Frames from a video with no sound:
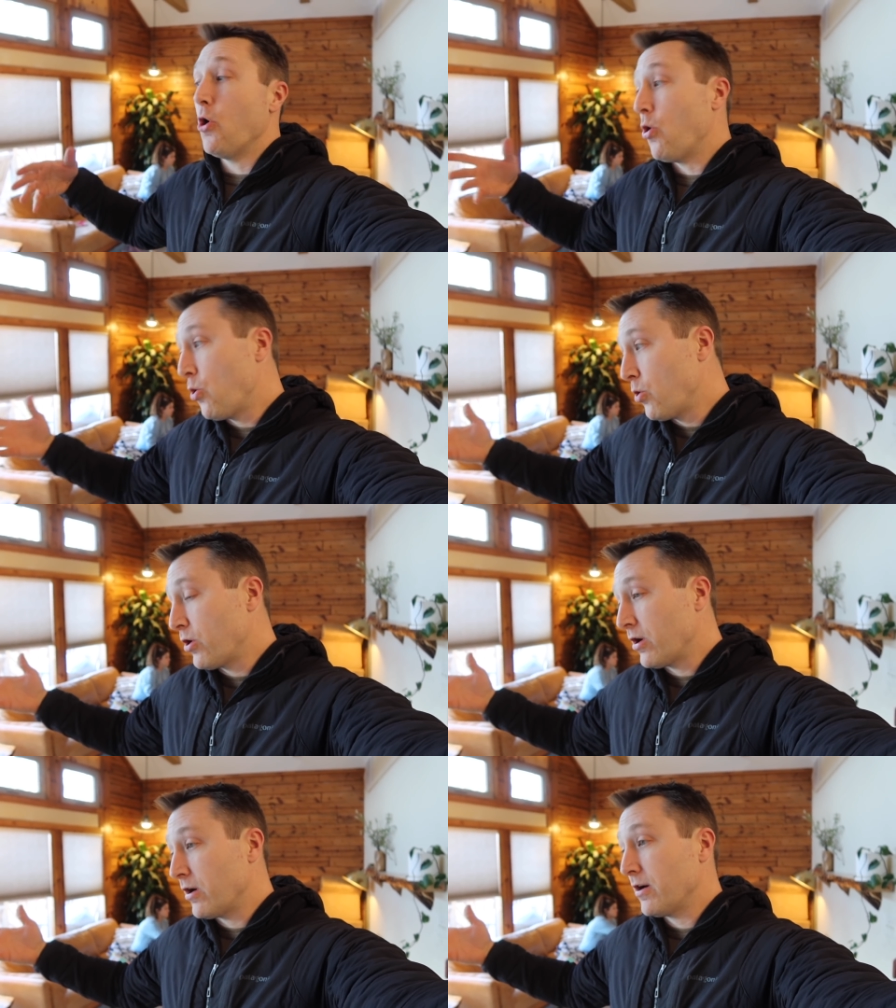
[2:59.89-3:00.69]

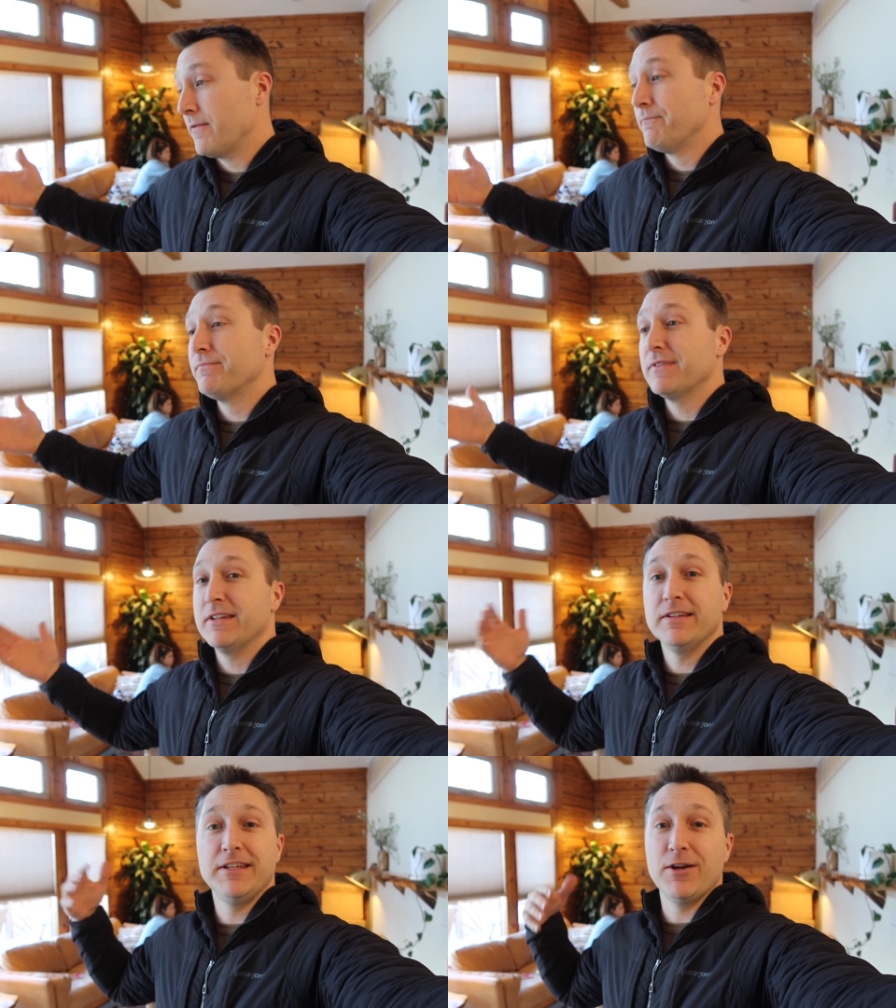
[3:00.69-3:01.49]
or,
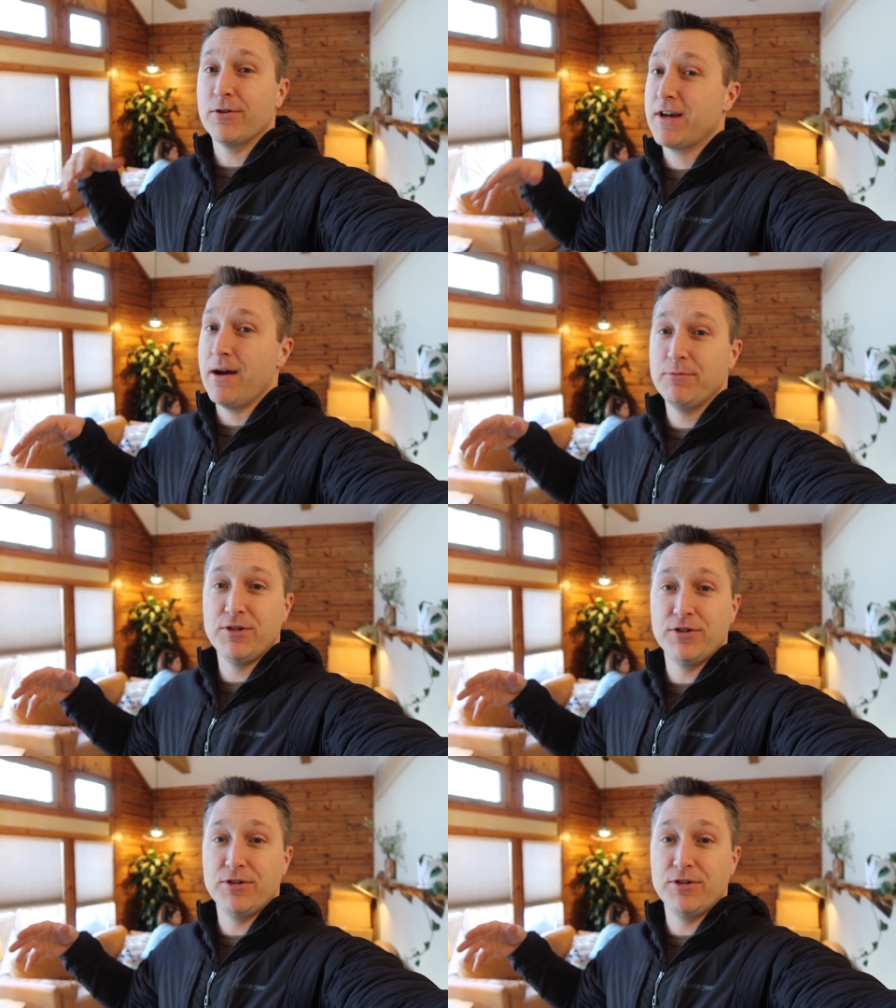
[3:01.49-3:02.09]
you know, come